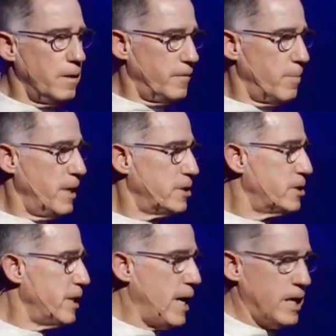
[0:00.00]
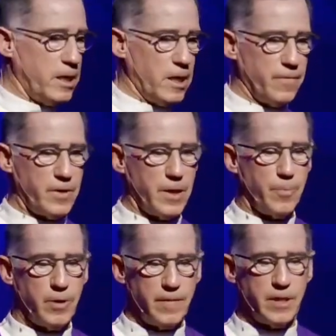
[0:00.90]
If you missed any of
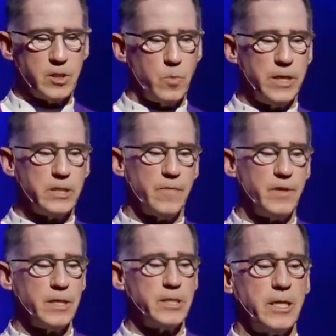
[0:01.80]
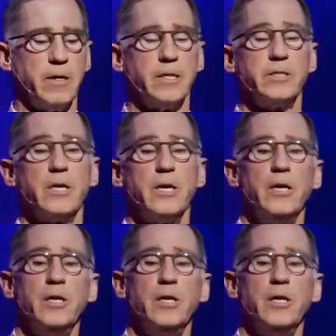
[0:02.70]
the previous weeks of series,